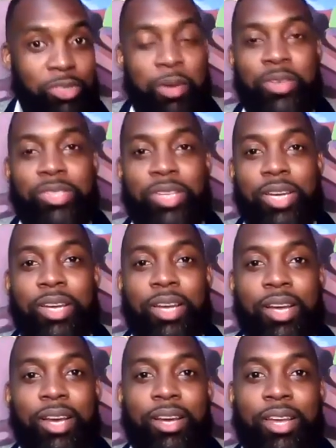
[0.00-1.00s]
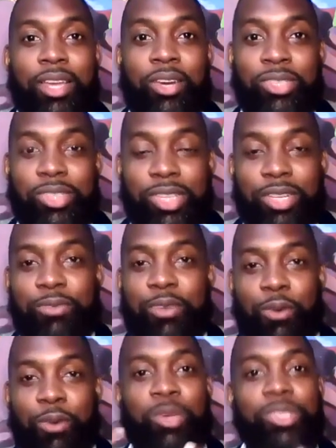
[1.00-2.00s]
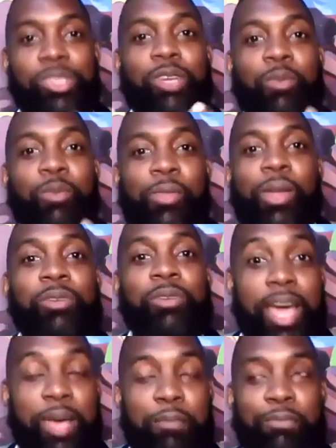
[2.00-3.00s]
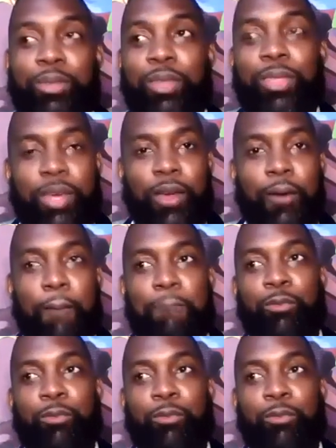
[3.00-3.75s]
Berry said, you found yourself with a lot of time to think,